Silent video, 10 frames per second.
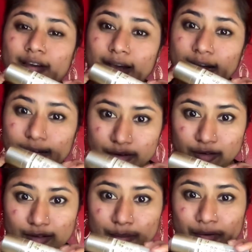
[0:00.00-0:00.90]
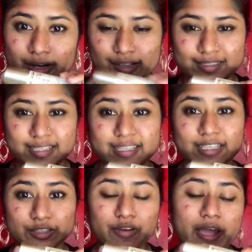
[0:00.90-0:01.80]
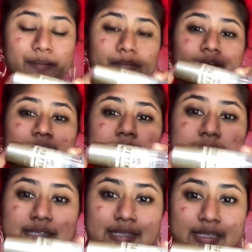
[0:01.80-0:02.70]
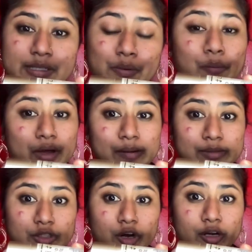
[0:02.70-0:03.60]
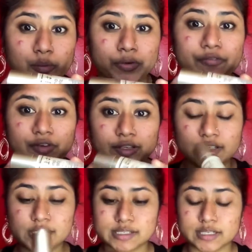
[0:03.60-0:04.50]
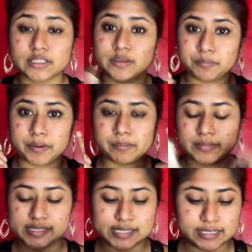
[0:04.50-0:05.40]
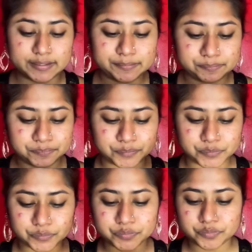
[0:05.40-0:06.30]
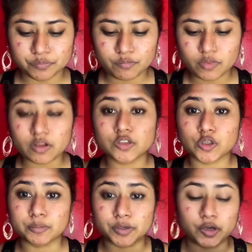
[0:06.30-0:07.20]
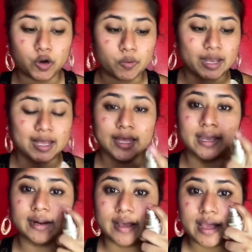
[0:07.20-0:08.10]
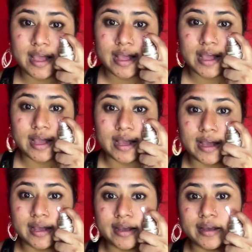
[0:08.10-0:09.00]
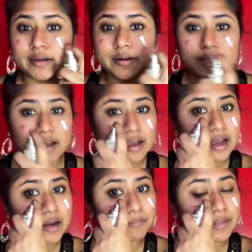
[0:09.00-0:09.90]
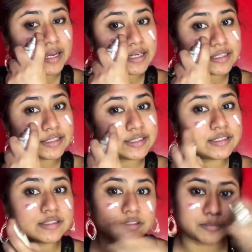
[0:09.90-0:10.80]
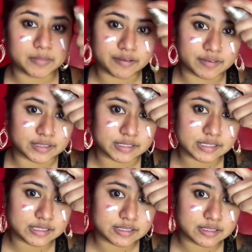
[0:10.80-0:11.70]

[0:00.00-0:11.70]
I don't know if I'm pronouncing this right, but this is what I'm starting with first to prep my skin. So I'm gonna go ahead and apply this to my face.